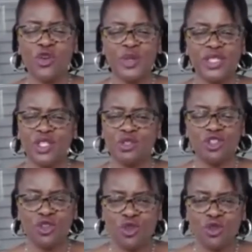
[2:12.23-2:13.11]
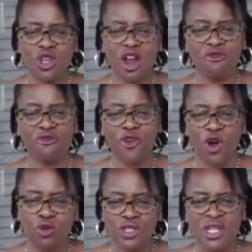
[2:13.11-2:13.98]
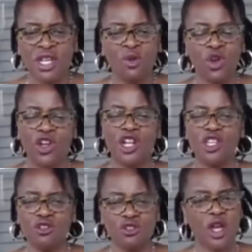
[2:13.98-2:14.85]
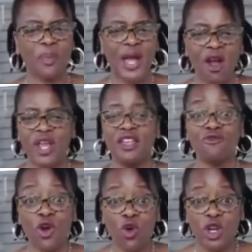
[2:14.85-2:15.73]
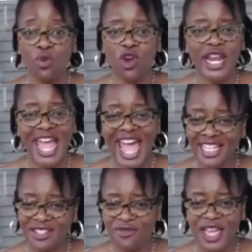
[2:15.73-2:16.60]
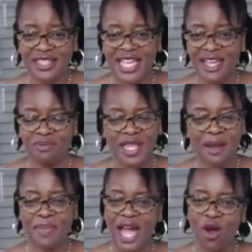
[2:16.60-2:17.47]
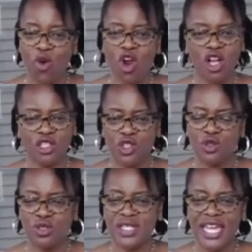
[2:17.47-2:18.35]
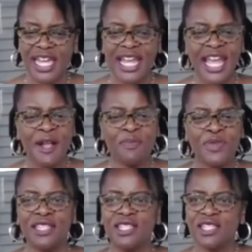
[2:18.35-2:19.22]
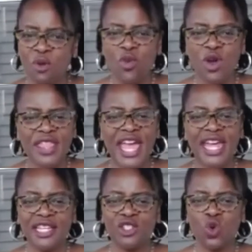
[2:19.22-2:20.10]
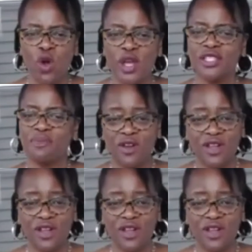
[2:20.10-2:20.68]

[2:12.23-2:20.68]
to use our vote we're going to use our power in voting. We're going to activate that, that power on Tuesday. And someone that is going to be on the